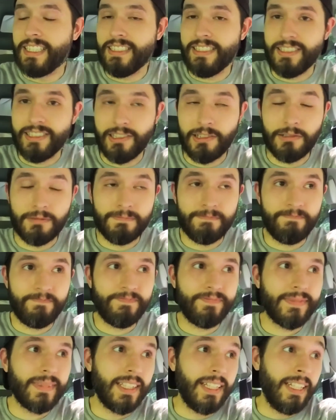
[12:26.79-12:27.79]
So
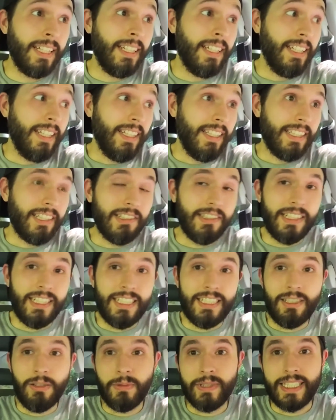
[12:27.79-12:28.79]
there it
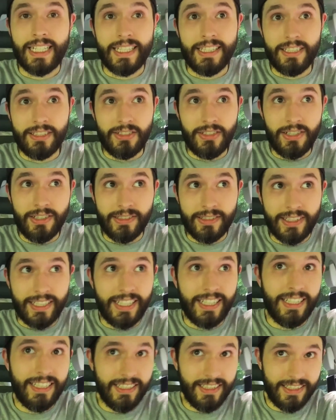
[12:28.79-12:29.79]
is. We got the dirt.
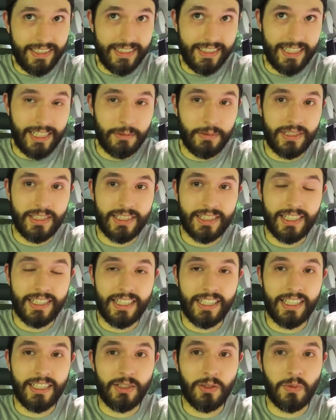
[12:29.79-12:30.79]
Now we just gotta
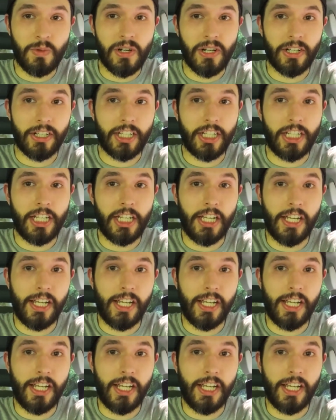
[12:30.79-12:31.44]
get to work.